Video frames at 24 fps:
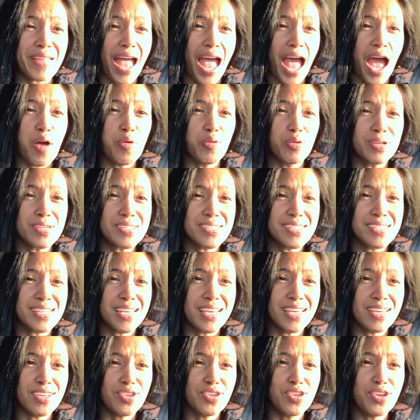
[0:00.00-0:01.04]
I will
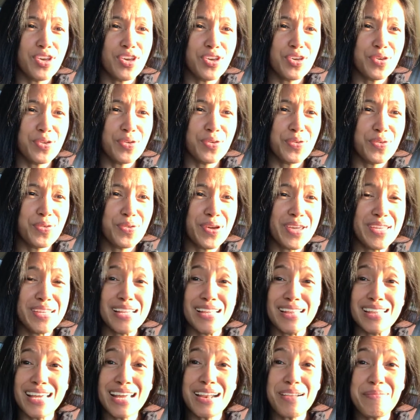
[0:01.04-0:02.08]
see you in
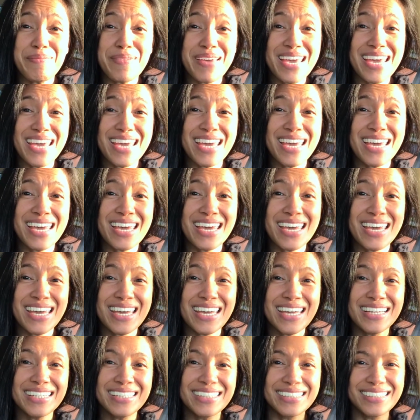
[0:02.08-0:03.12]
a little
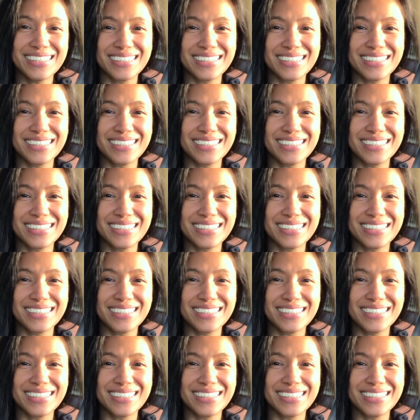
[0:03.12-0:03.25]
bit.